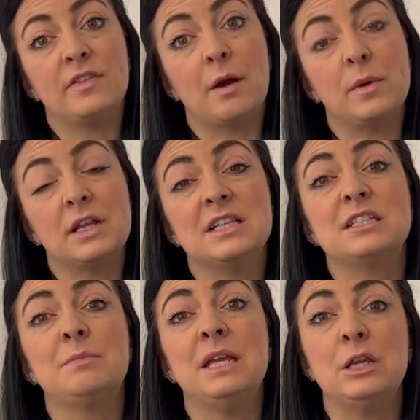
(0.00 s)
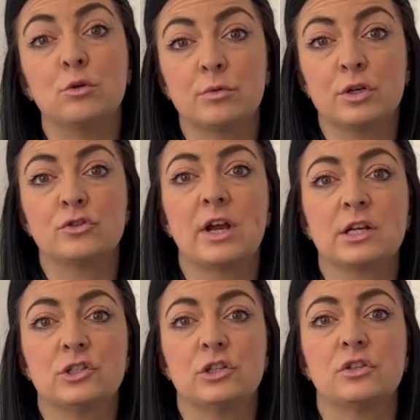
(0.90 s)
that we can speed up
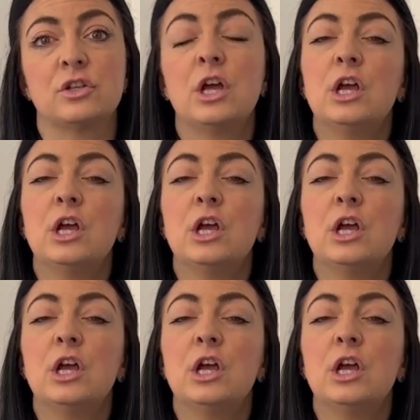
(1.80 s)
contractions.